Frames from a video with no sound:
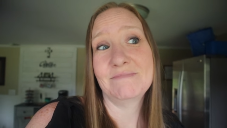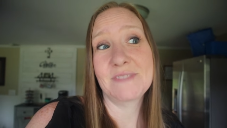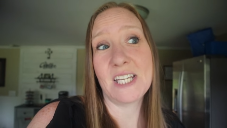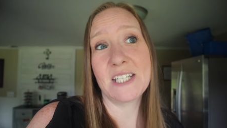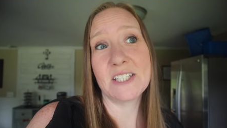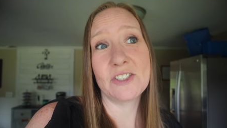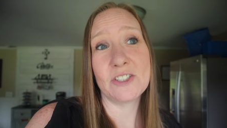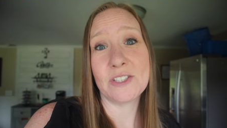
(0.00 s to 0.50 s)

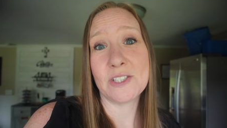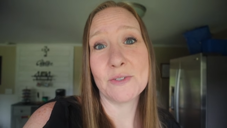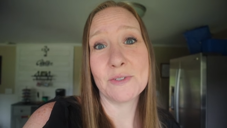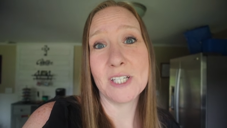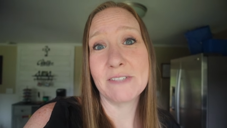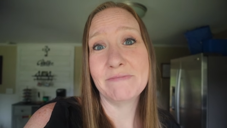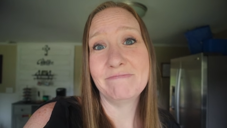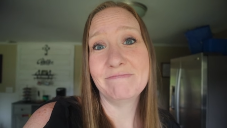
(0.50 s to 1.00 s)
And it's just so
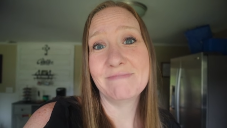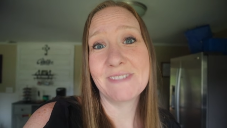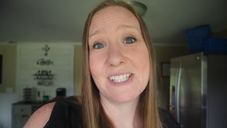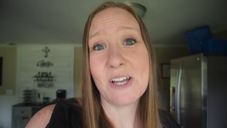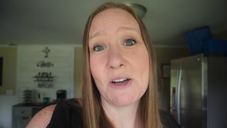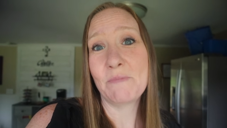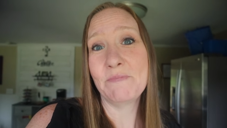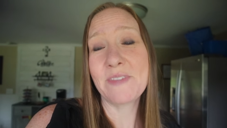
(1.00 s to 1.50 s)
good.
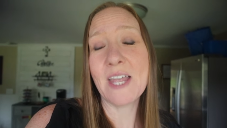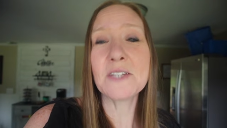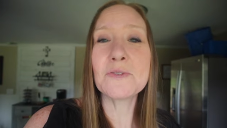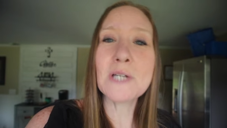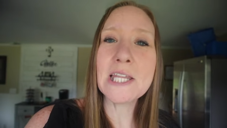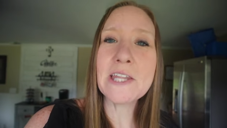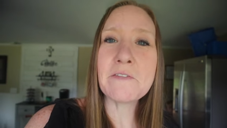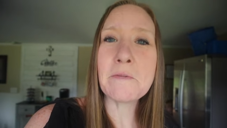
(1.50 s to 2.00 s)
So that's
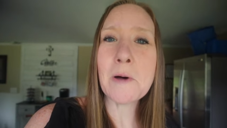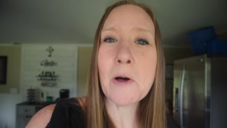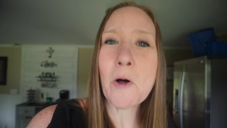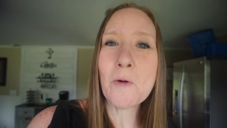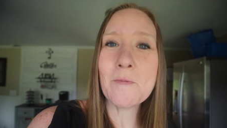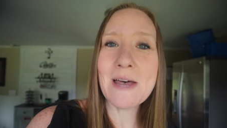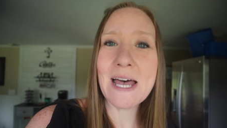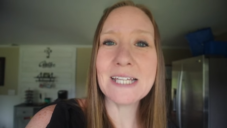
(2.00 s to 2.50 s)
what I love about
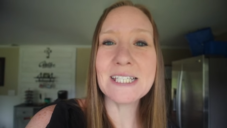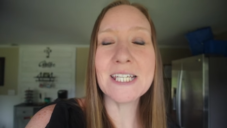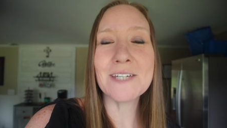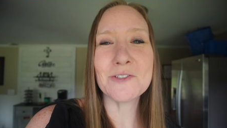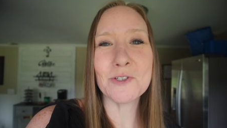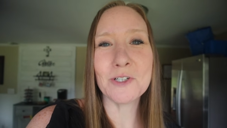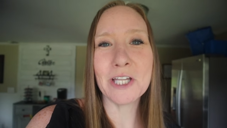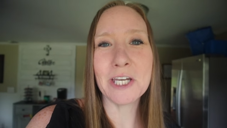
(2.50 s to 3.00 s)
OMAD,
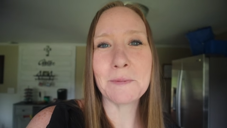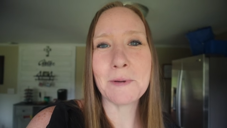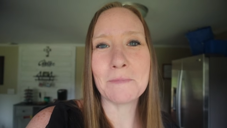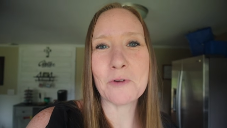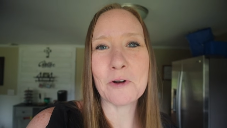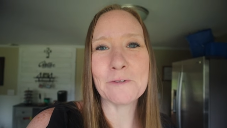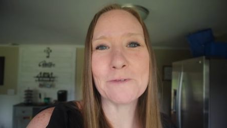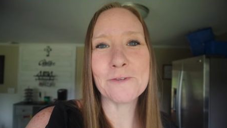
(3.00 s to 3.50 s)
gives you a little bit
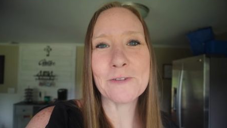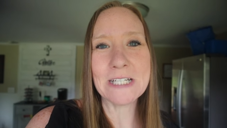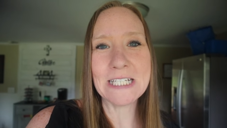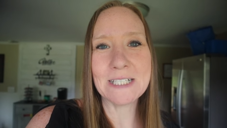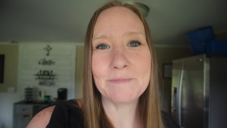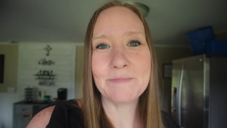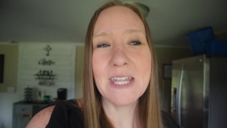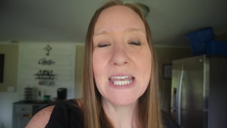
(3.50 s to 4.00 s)
more
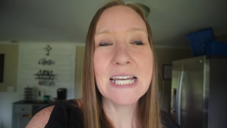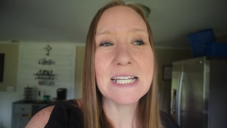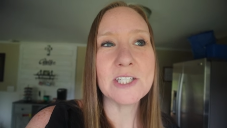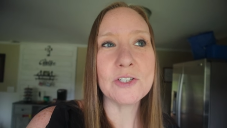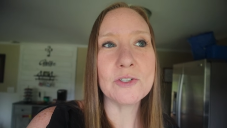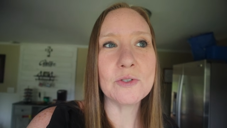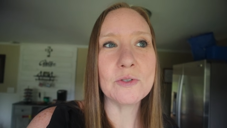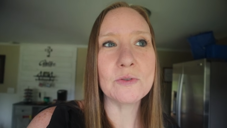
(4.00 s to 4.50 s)
freedom
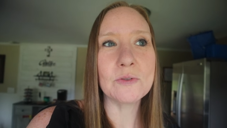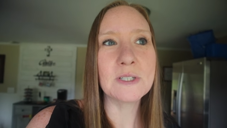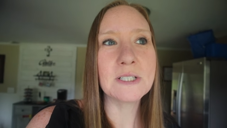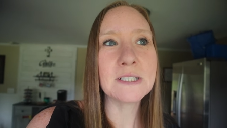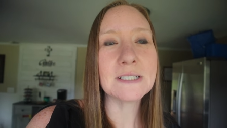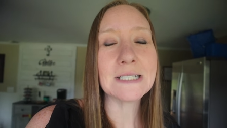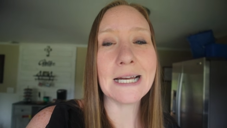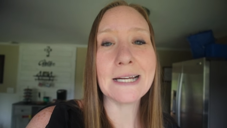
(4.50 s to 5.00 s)
to
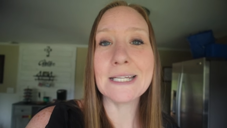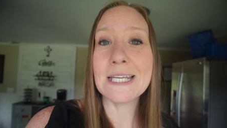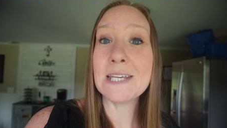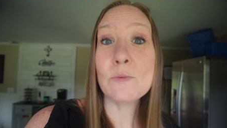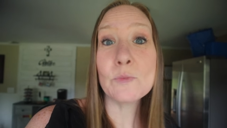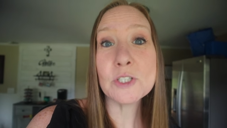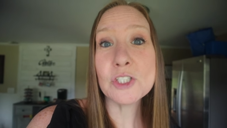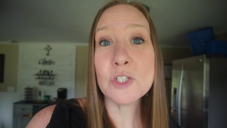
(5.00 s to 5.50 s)
kind of
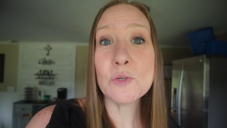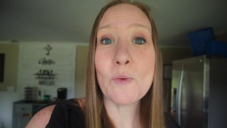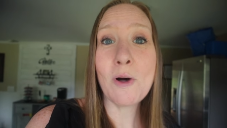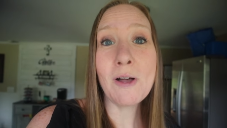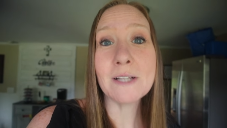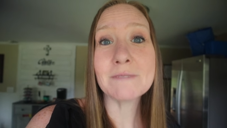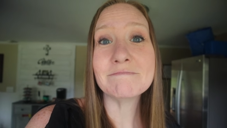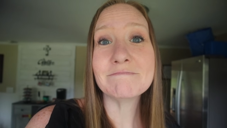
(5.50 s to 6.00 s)
eat what you
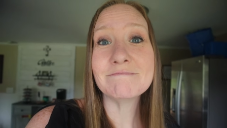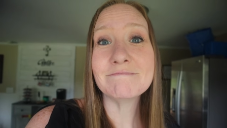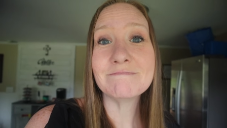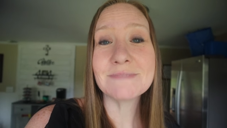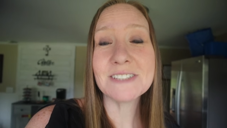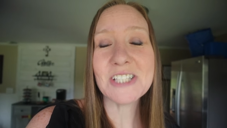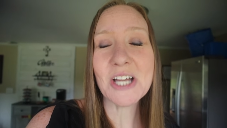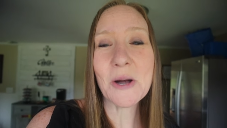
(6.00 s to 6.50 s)
want.
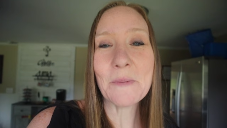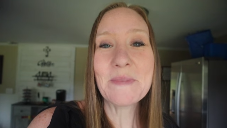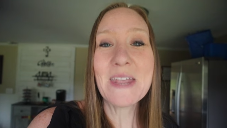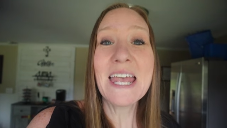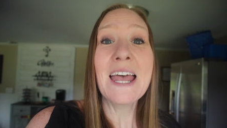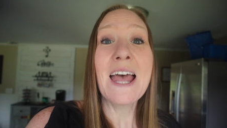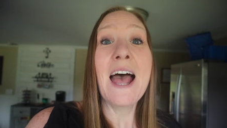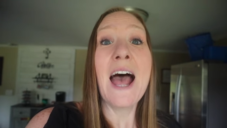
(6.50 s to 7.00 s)
So
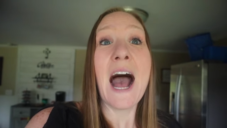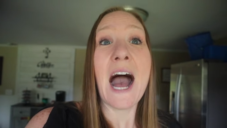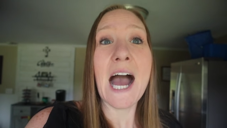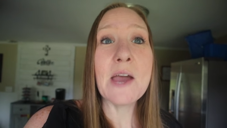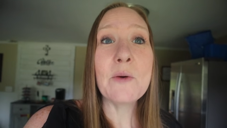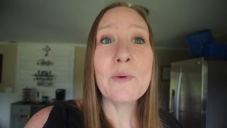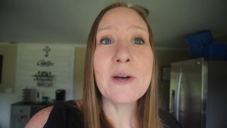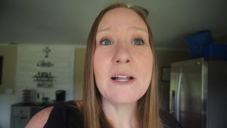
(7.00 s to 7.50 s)

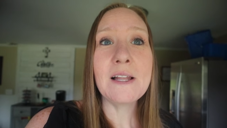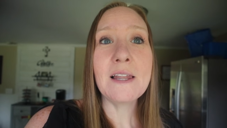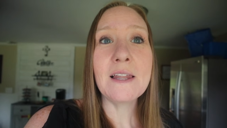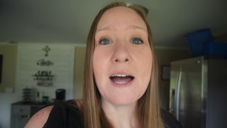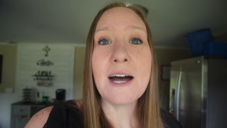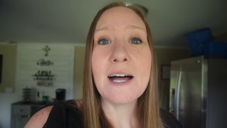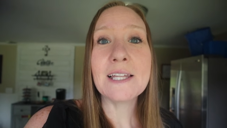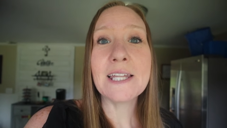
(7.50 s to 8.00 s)
I will
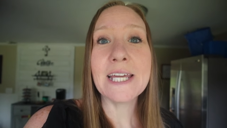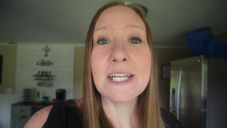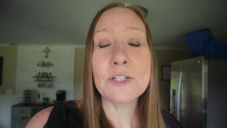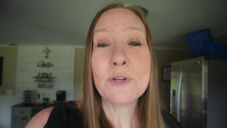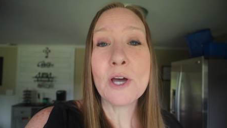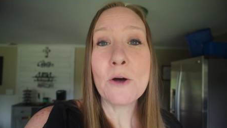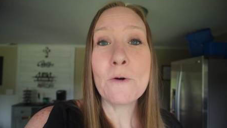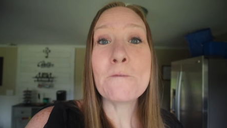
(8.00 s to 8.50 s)
uh, let
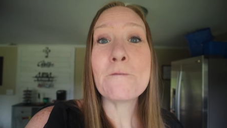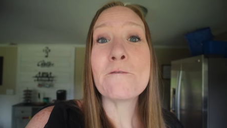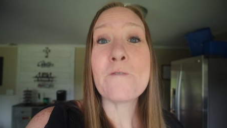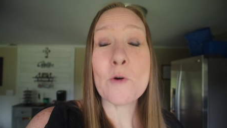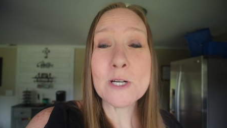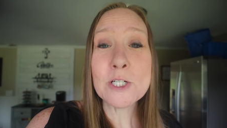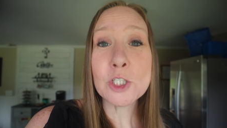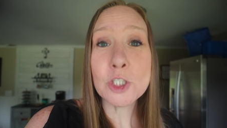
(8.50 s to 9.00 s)
you know
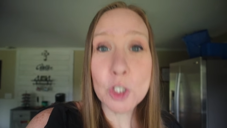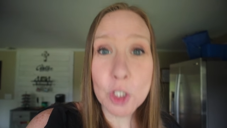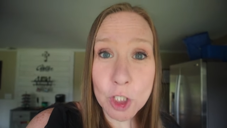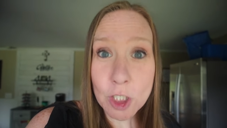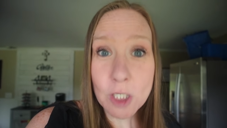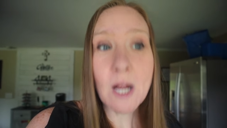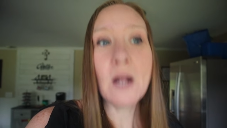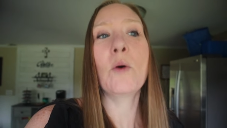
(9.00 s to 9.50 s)
for
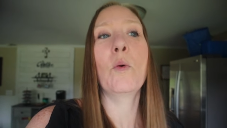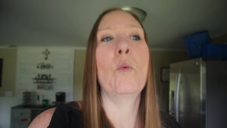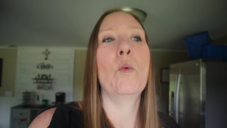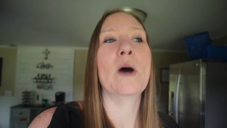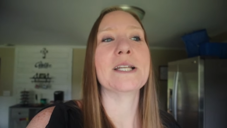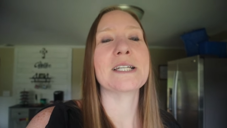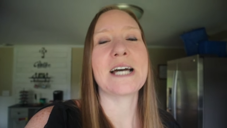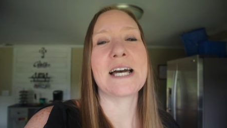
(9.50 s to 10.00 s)
sure
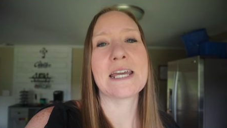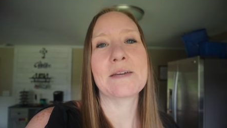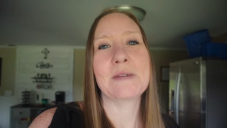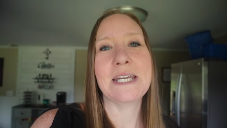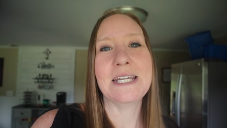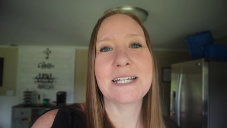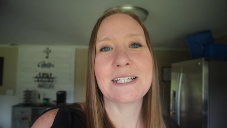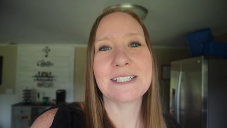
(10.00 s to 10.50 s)
what I am
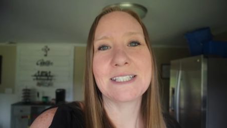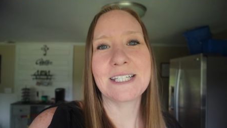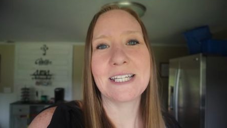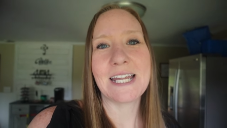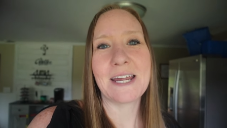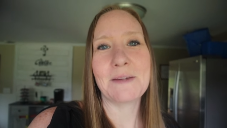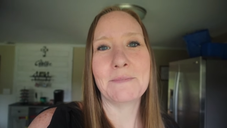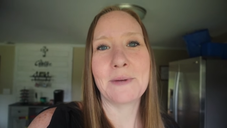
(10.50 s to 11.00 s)
eating
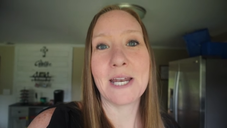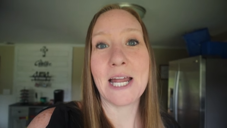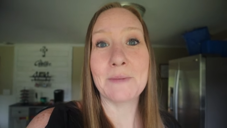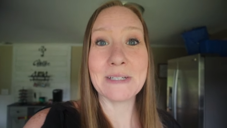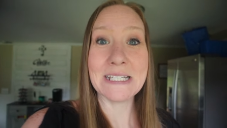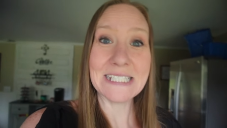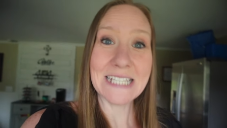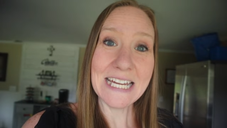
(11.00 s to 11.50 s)
tonight, but
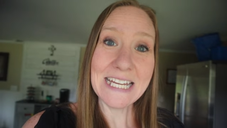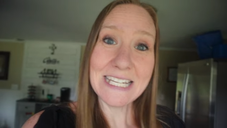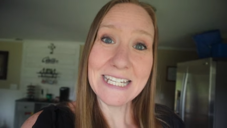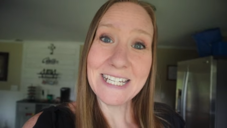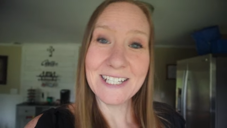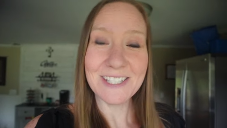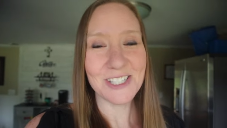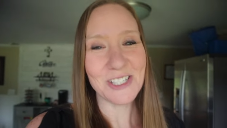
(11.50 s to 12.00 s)
I'm
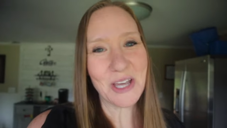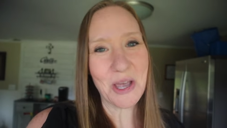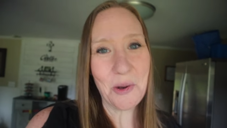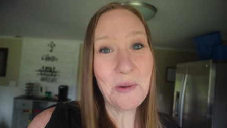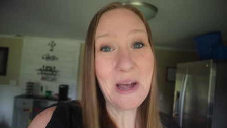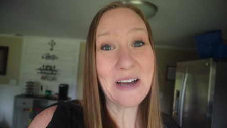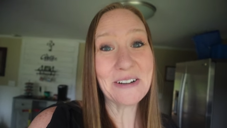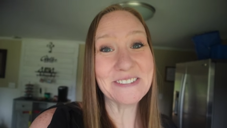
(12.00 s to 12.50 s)
excited to
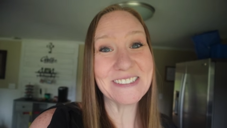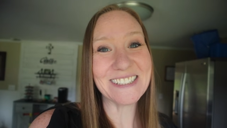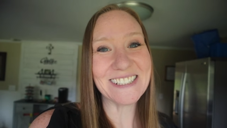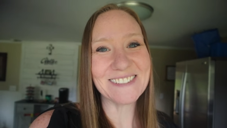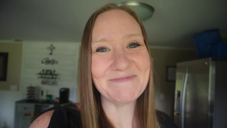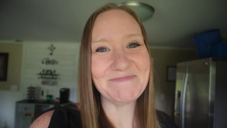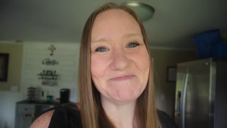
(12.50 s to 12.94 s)
go out.